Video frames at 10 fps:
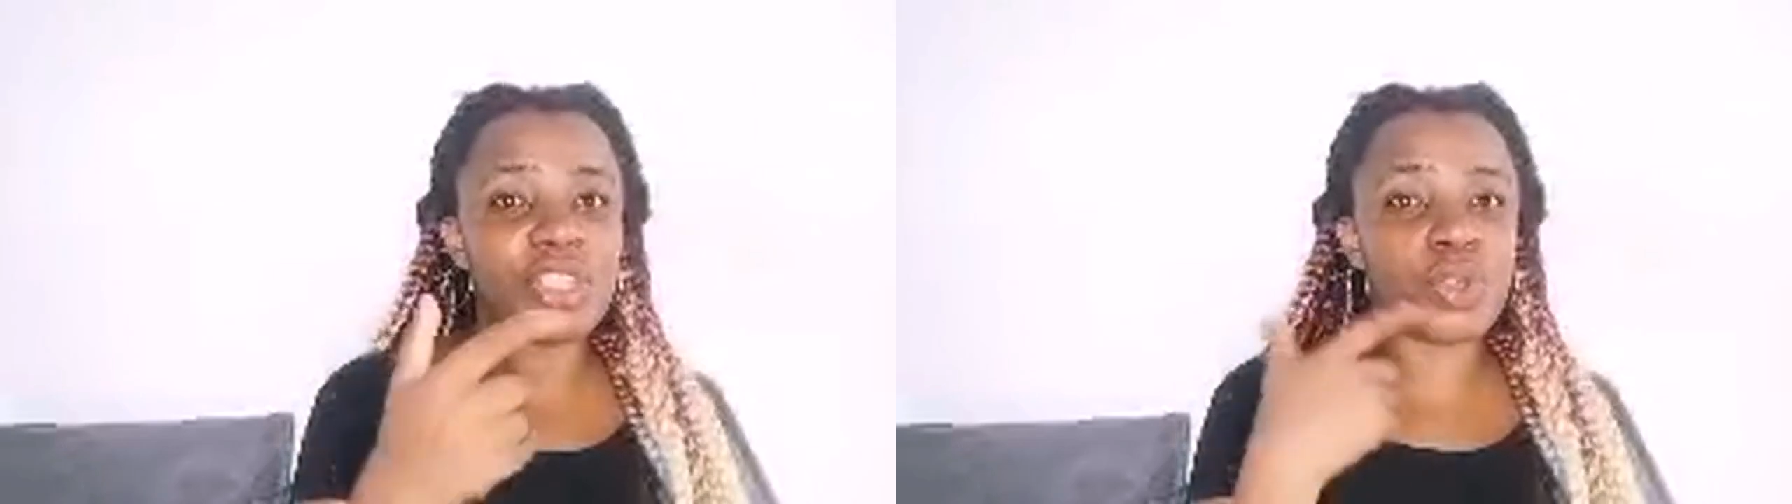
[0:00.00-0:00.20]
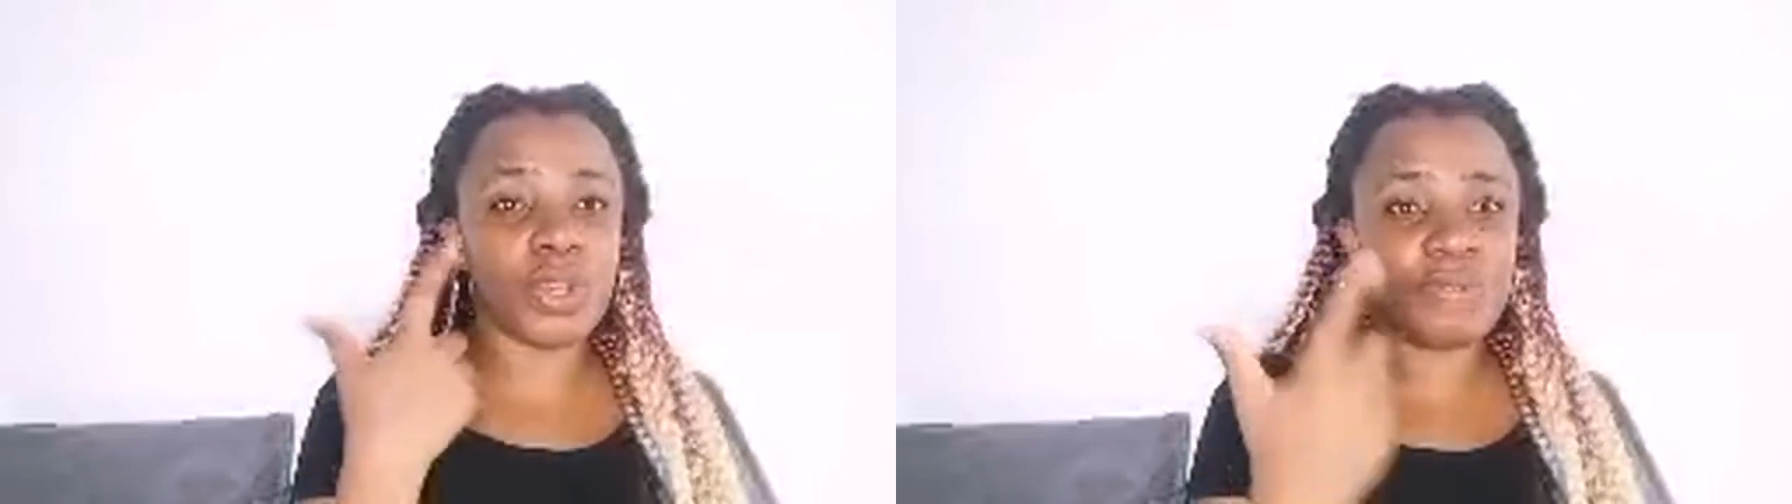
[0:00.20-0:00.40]

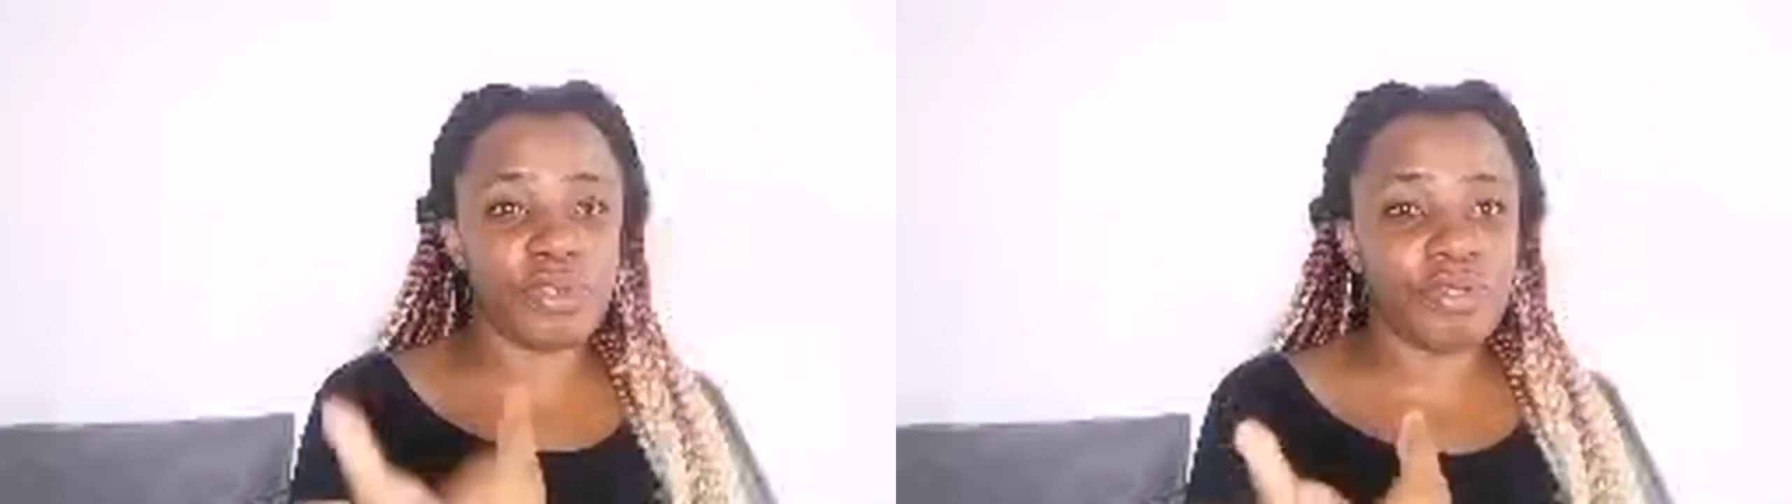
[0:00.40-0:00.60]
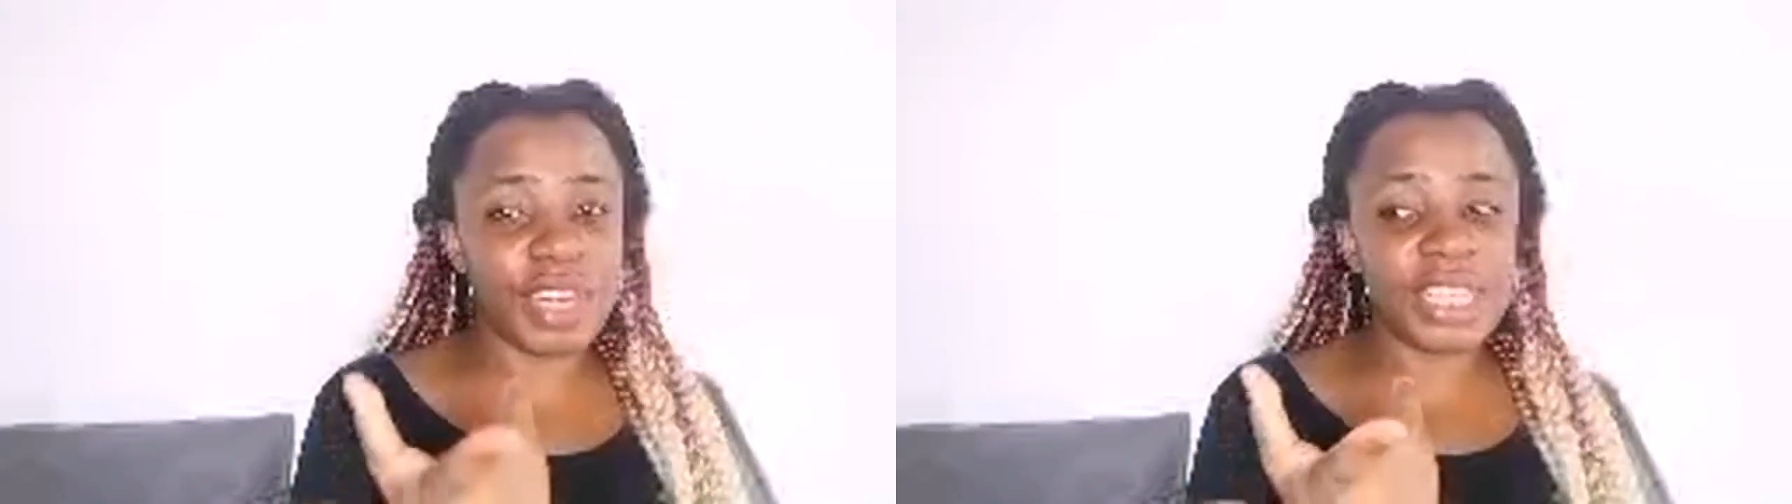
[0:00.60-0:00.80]
or if you're
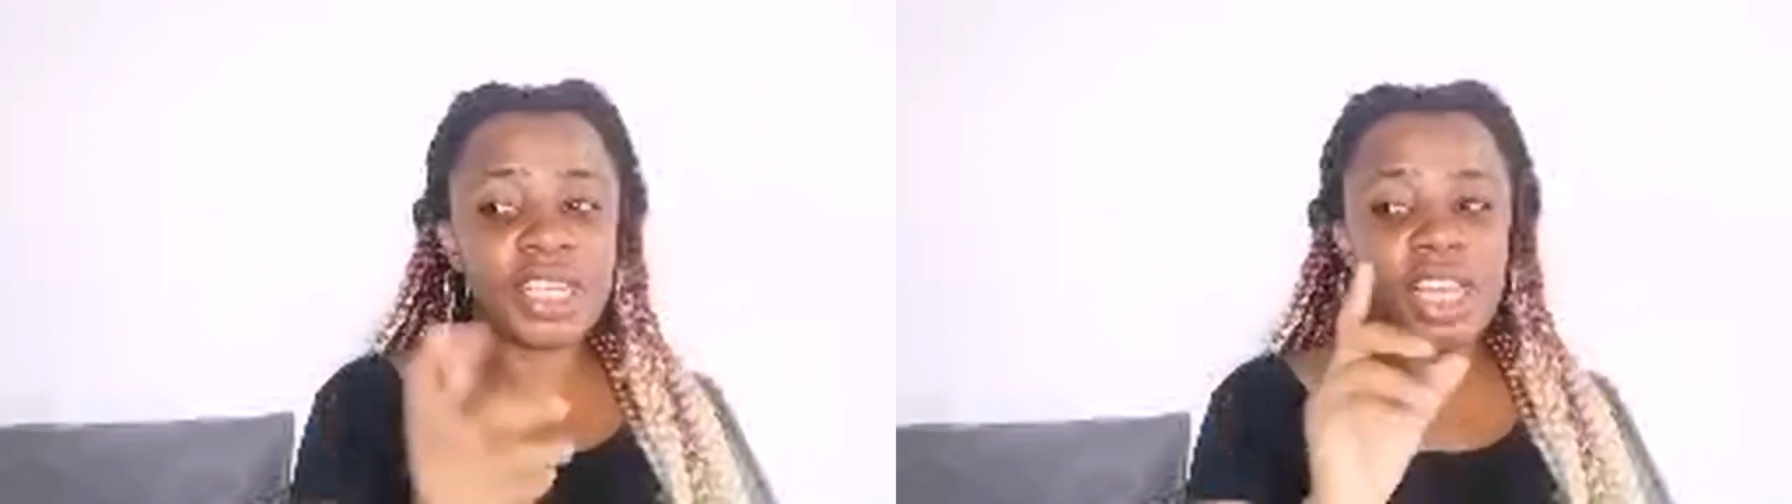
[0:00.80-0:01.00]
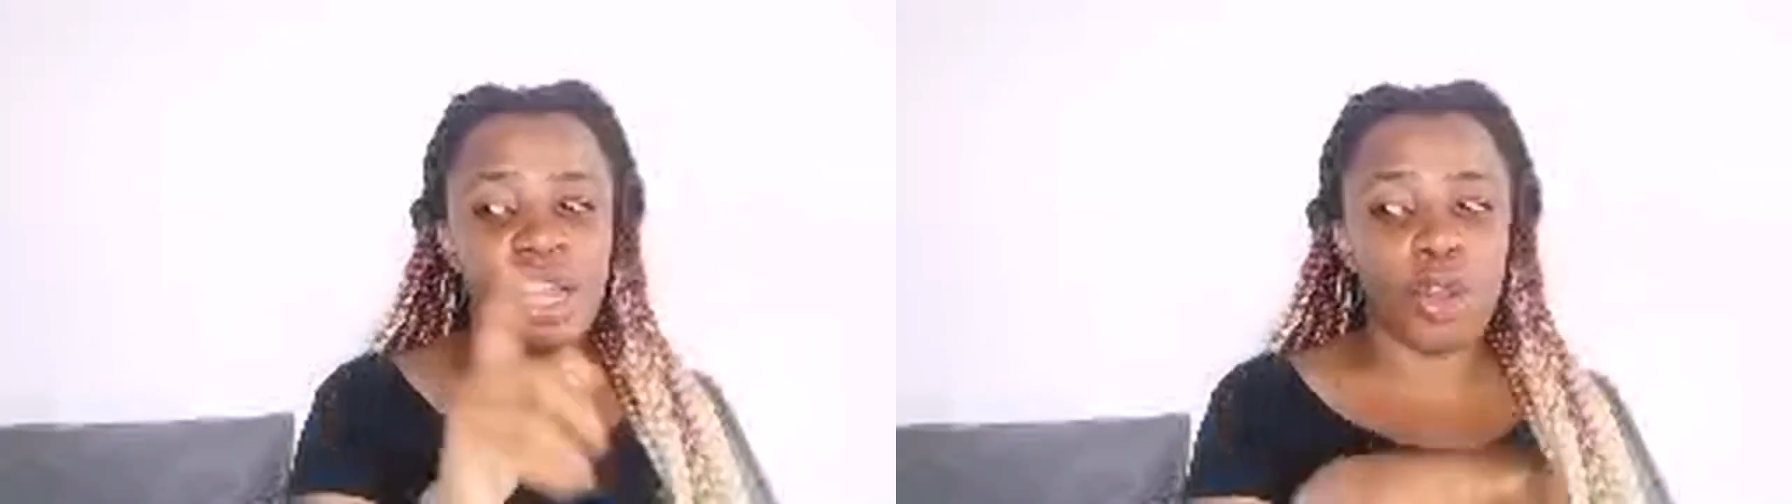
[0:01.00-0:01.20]

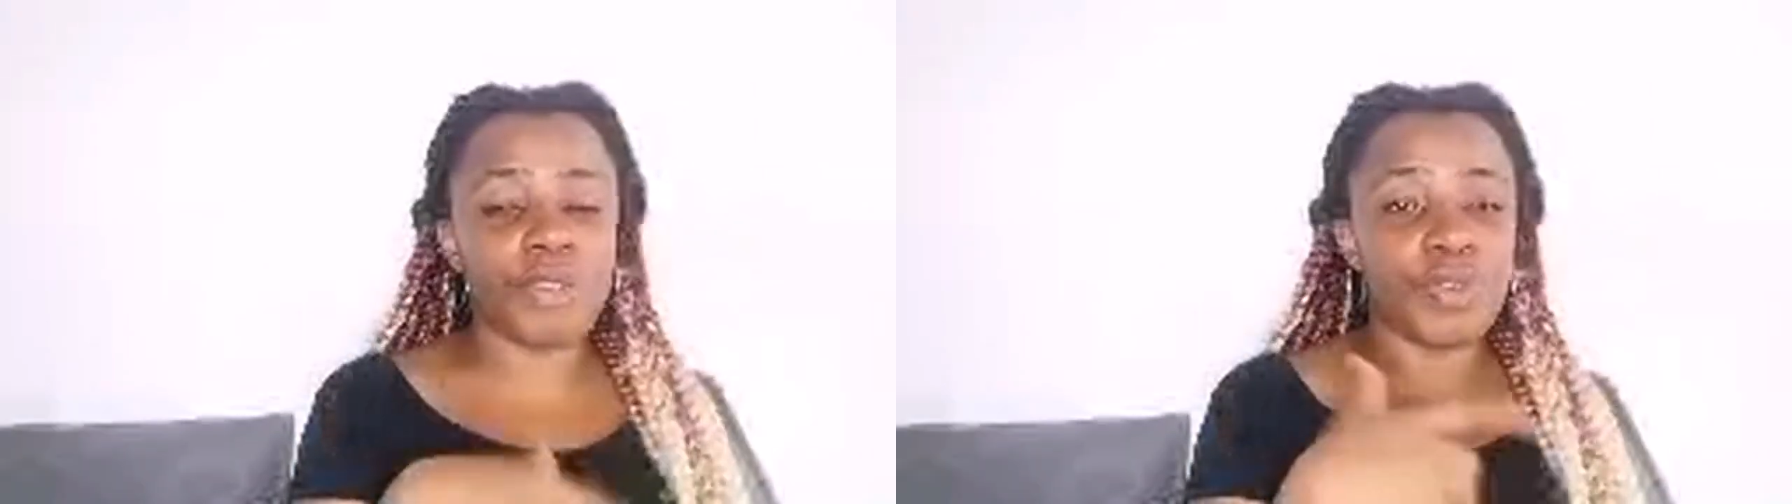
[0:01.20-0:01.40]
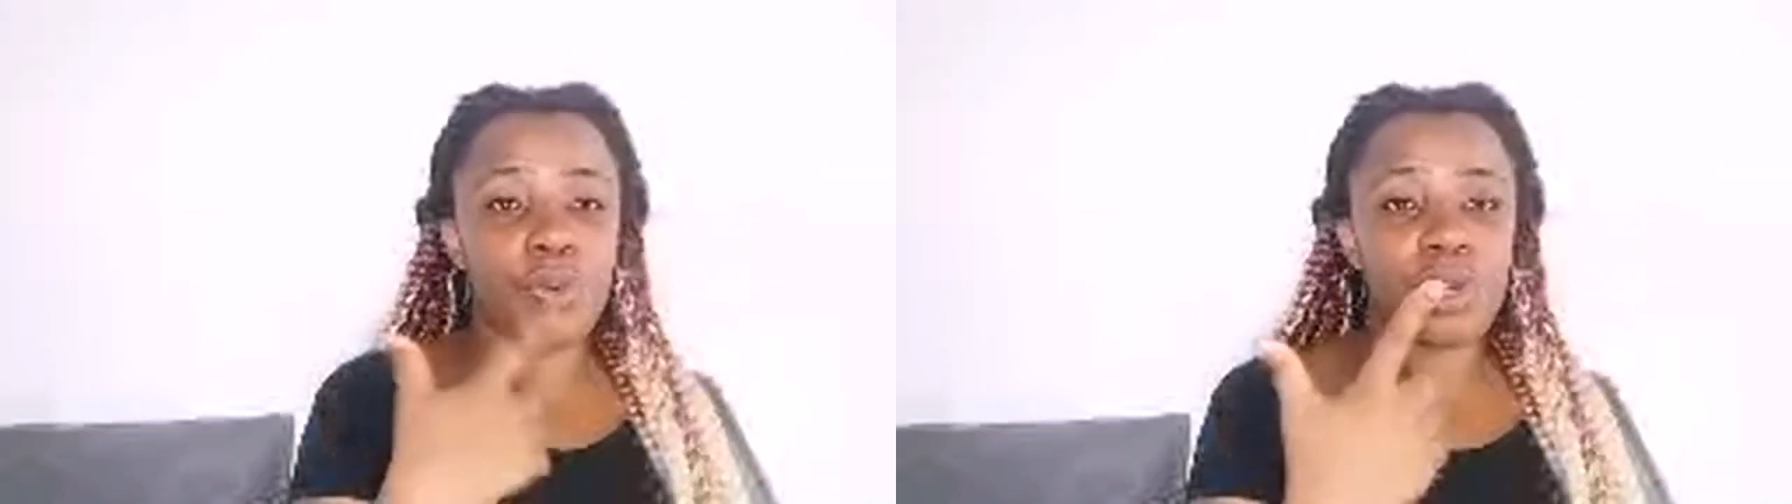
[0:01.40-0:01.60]
ready, or
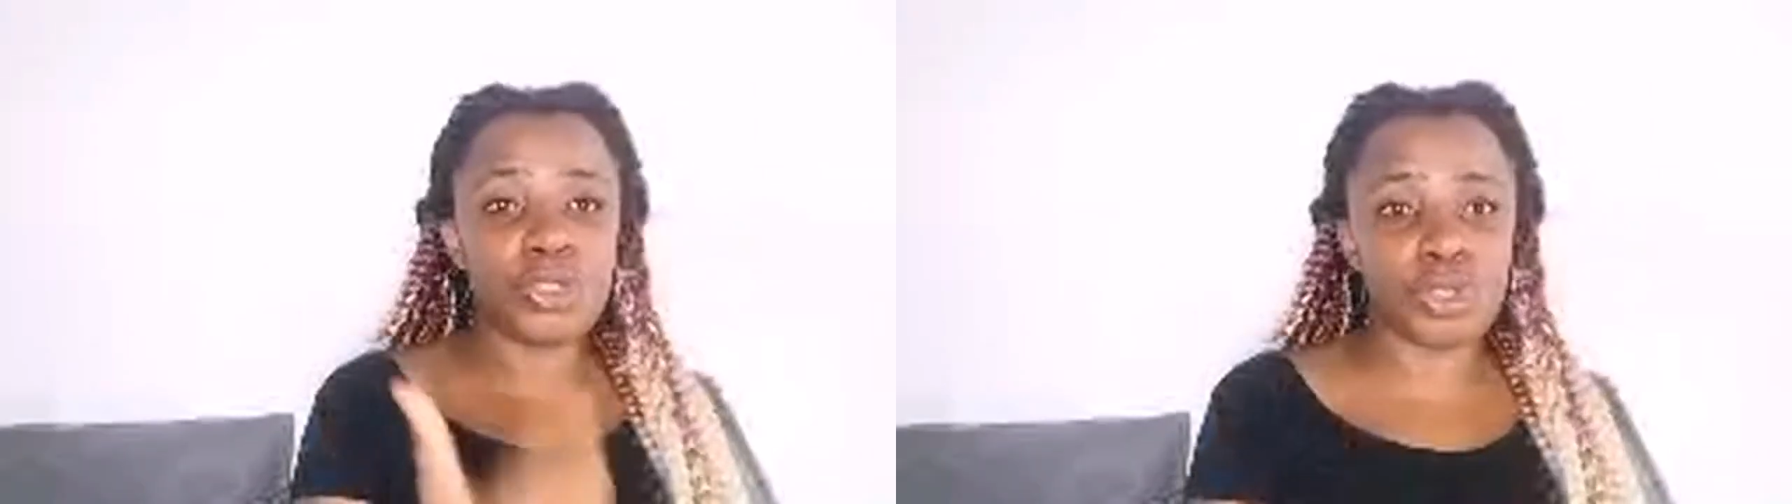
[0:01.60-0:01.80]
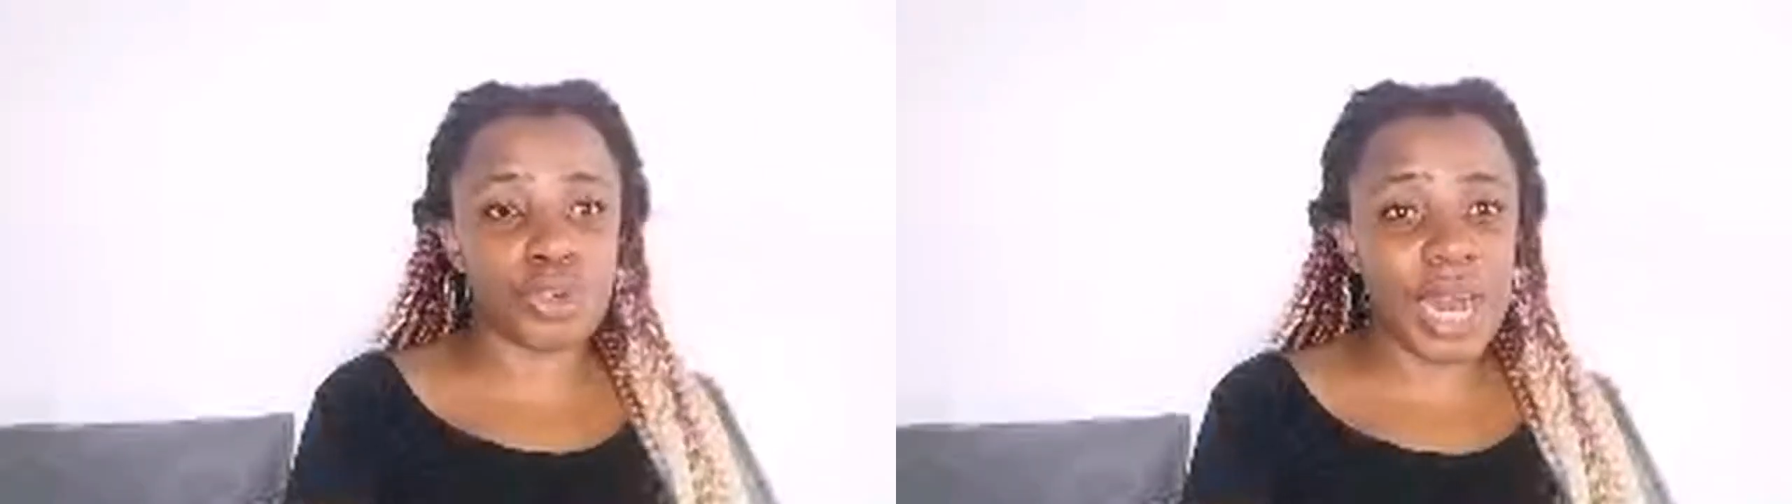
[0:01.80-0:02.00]
if you want to
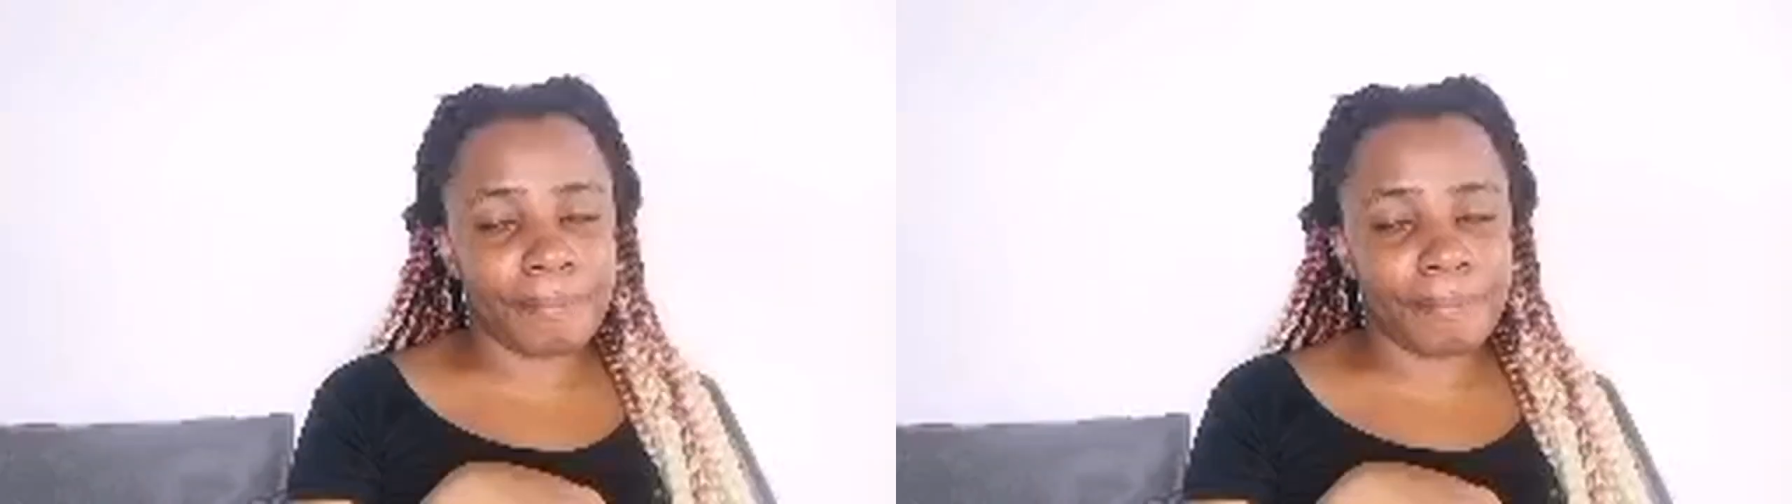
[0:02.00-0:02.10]
try,